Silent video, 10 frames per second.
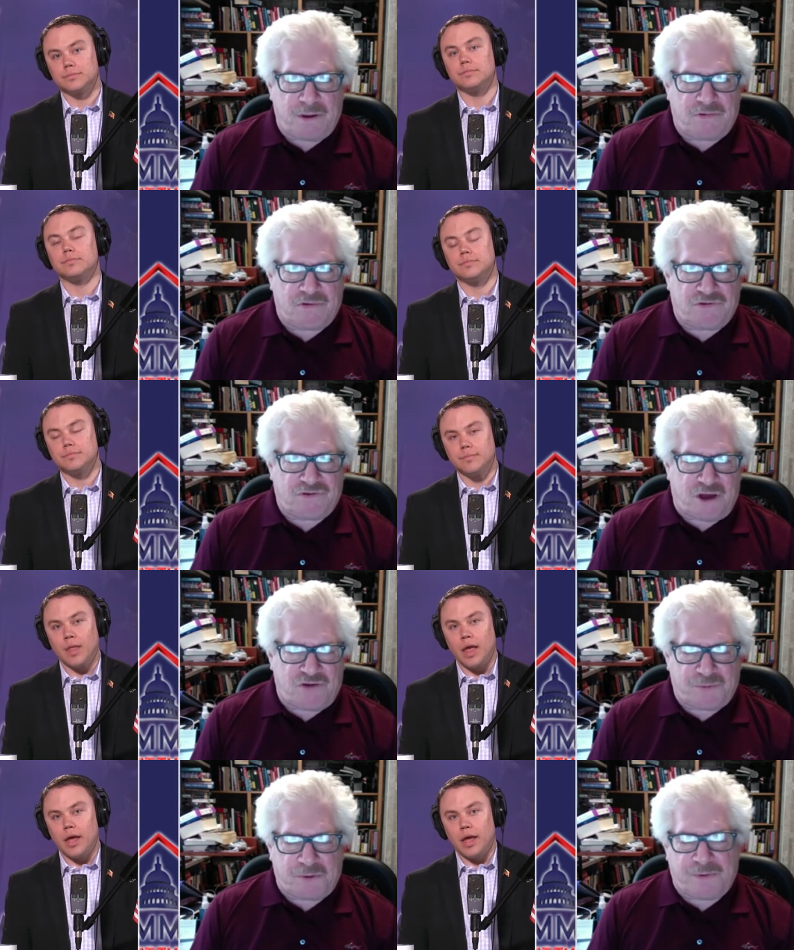Speaker 1: it's hmm. a
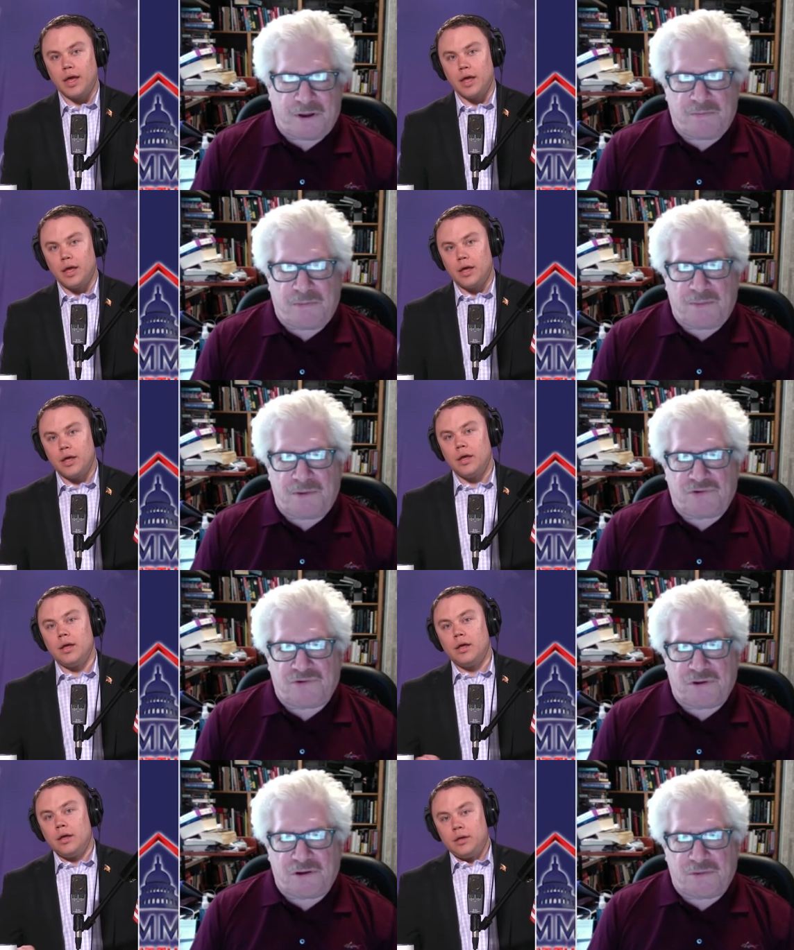sizable bump, maybe it's a
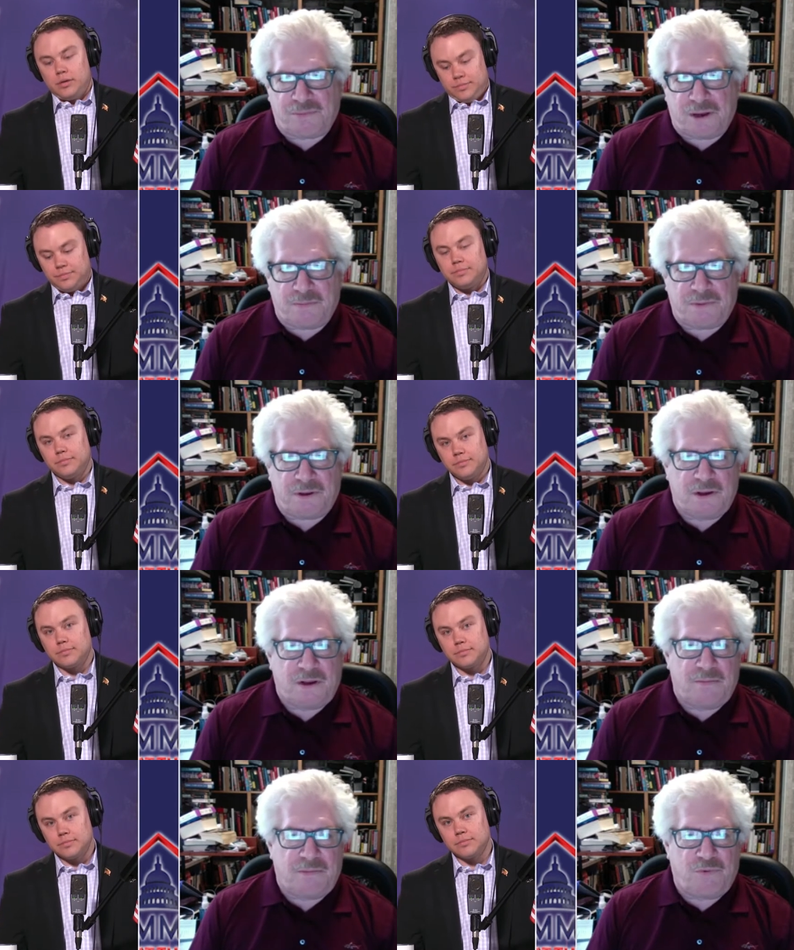little bump
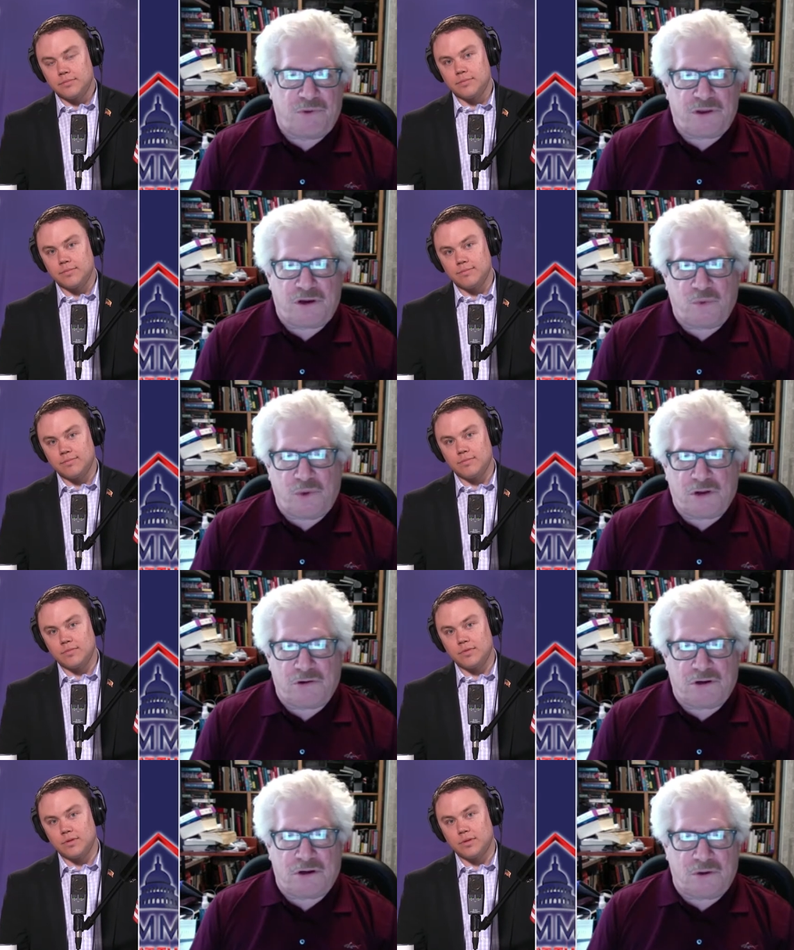but within a week or
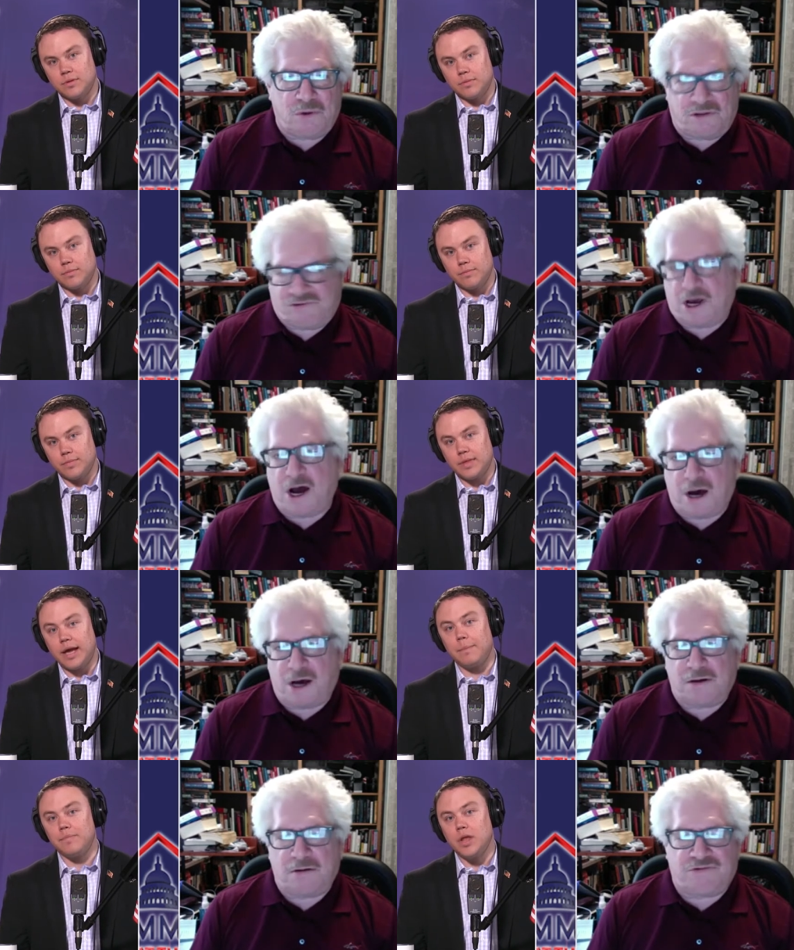two, it's
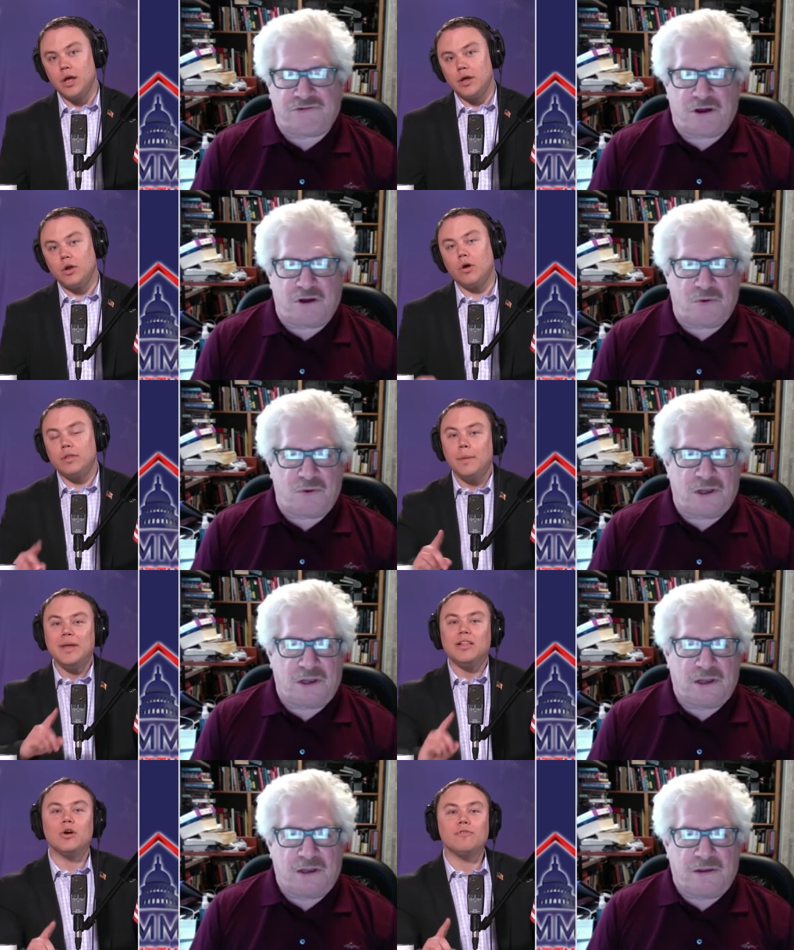gone. So no, let me
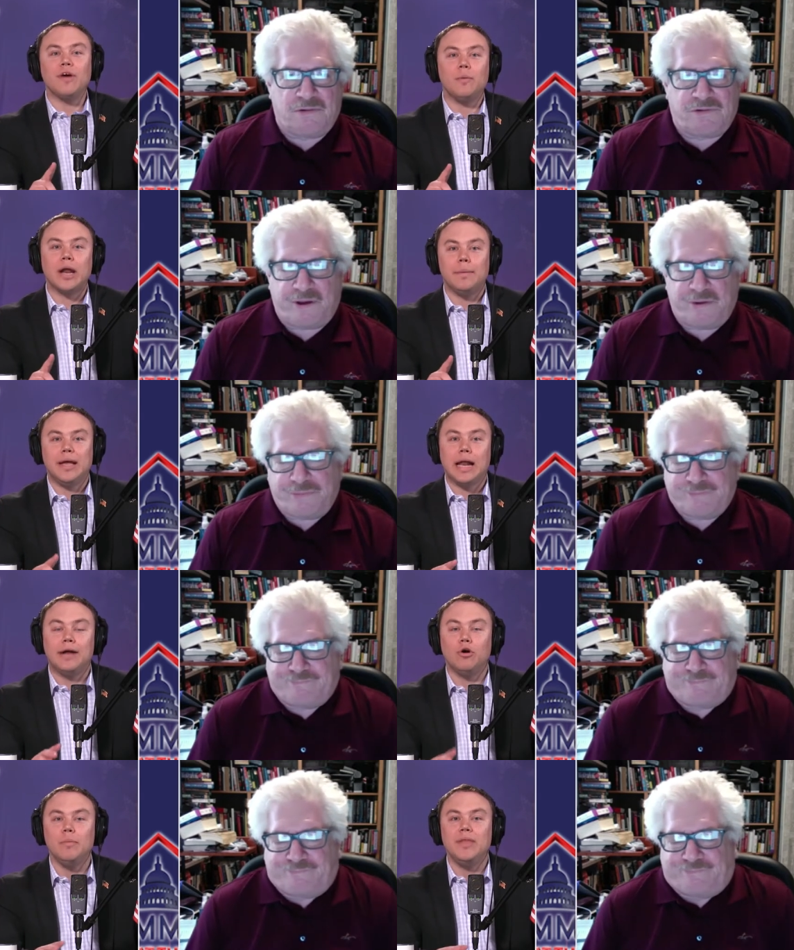
Speaker 2: clarify what I mean. I
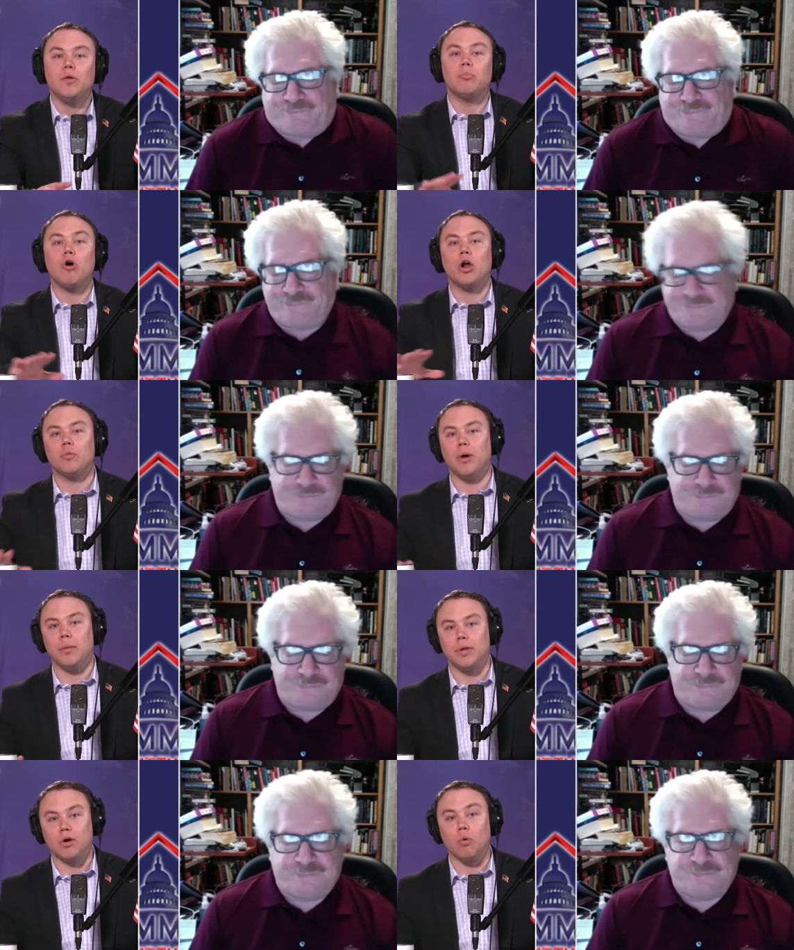don't mean the broader
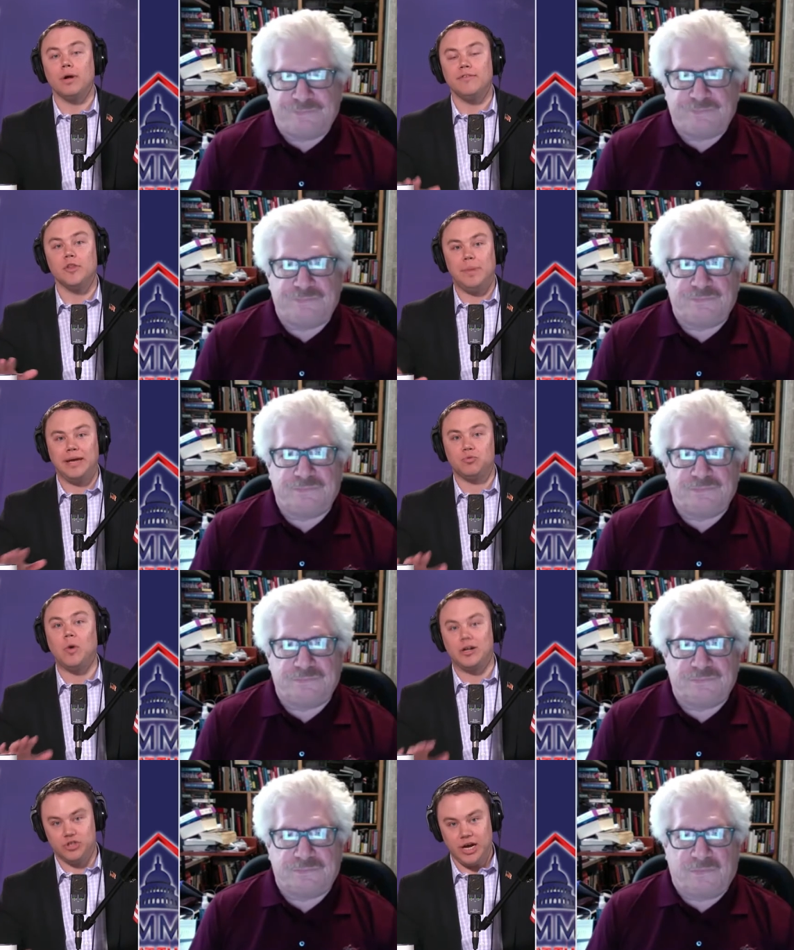public or even the base
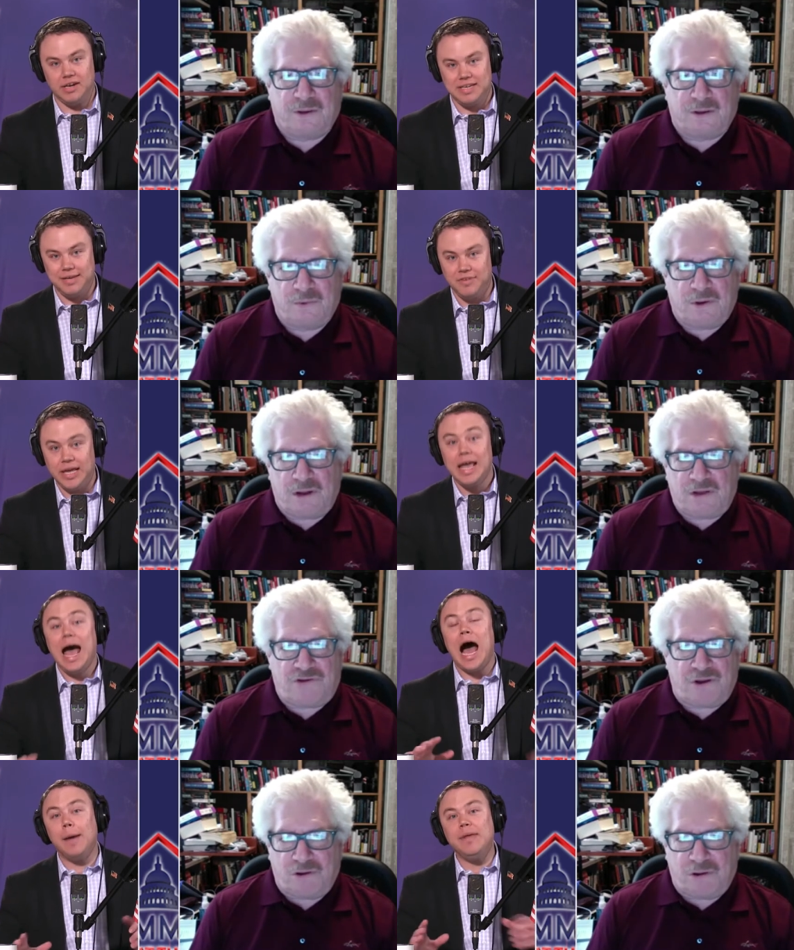watching on TV. Well,
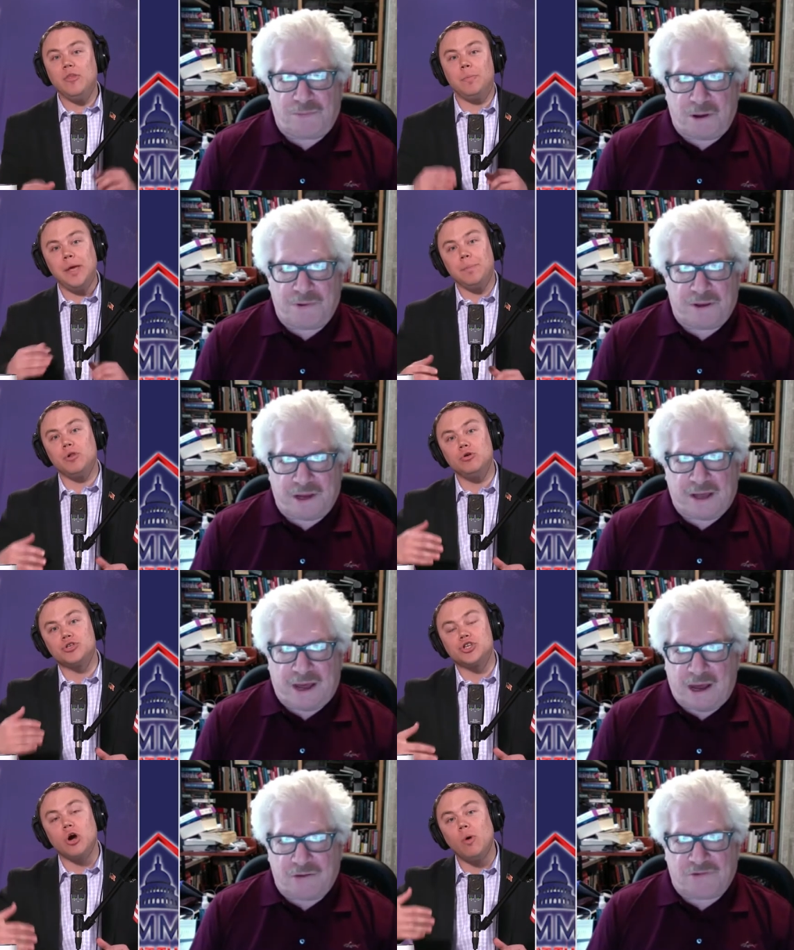I mean the people who
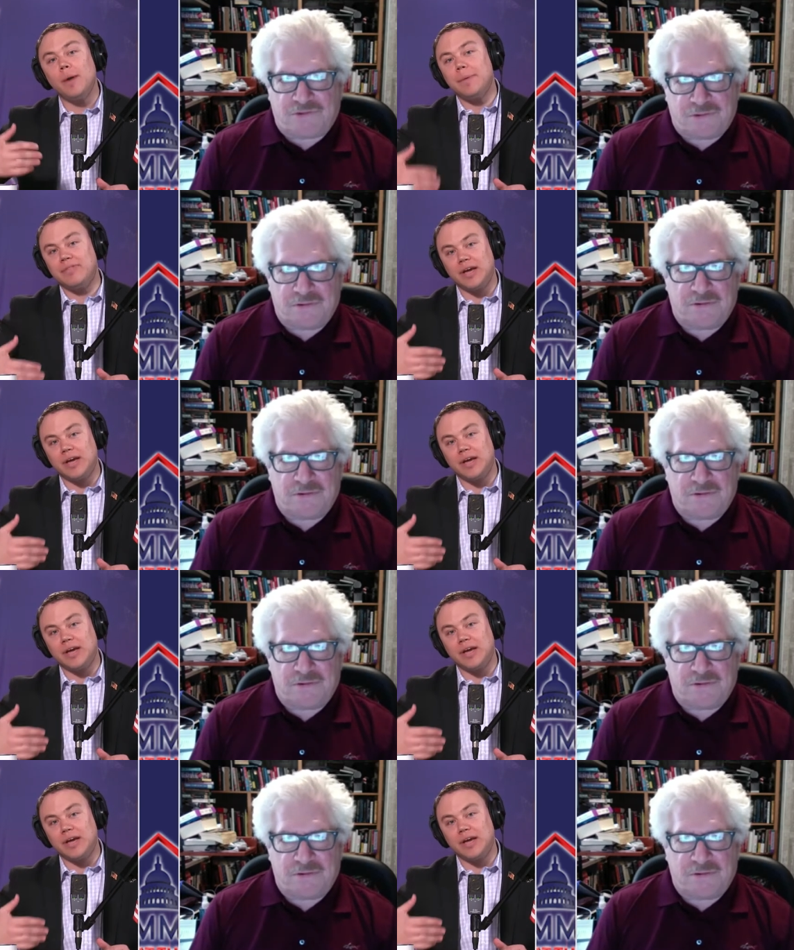show up at the